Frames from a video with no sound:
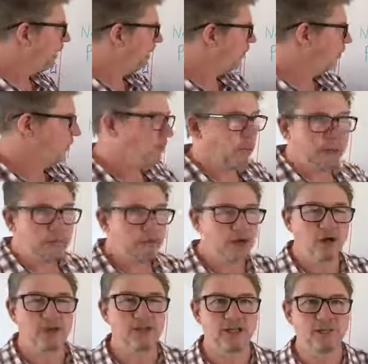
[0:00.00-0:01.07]
with whatever
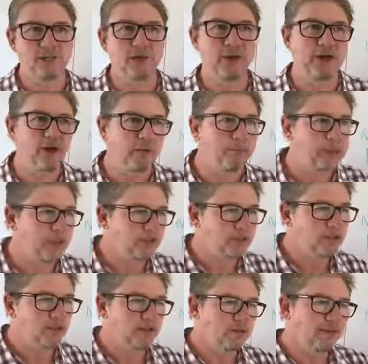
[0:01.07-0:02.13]
concept's going on.
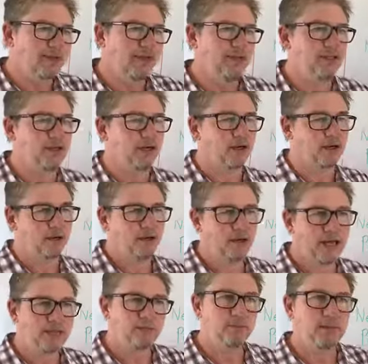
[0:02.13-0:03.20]
Because, you know,
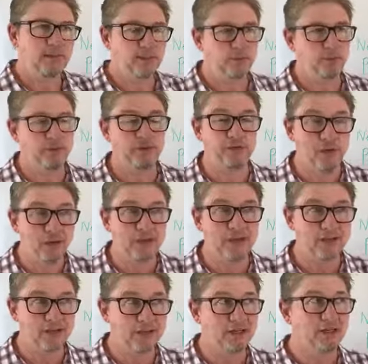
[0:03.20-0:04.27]
as much as we try
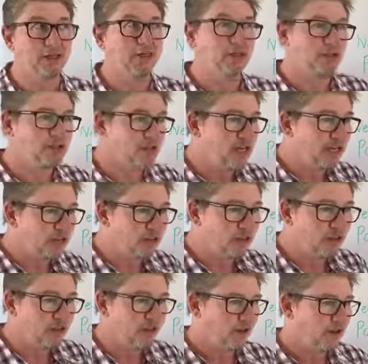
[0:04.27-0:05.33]
as teachers to stick to
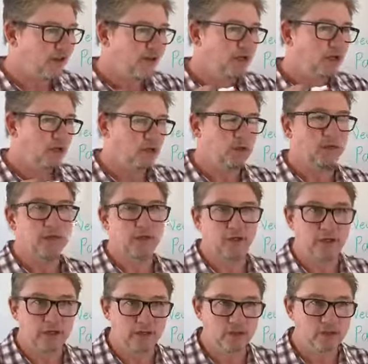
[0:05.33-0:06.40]
the
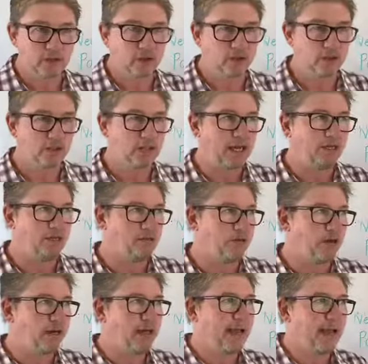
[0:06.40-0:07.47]
learning styles and
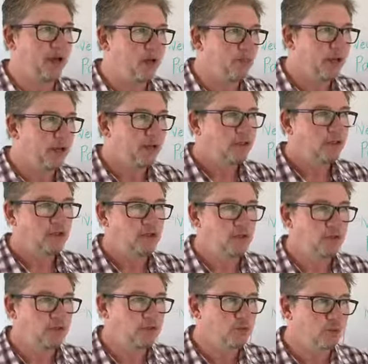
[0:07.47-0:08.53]
try to help
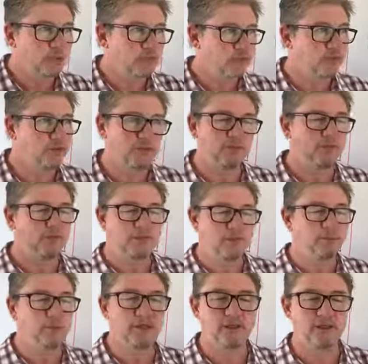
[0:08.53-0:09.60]
students, which
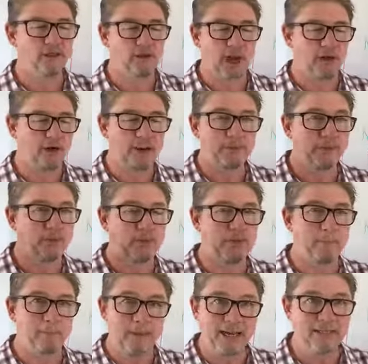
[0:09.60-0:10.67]
some teachers are absolutely
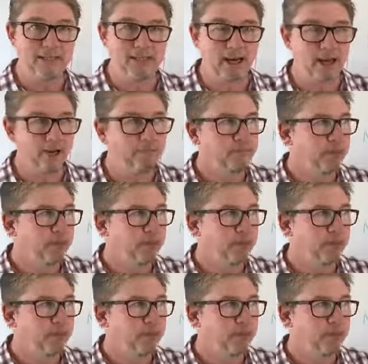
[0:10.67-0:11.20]
amazing at,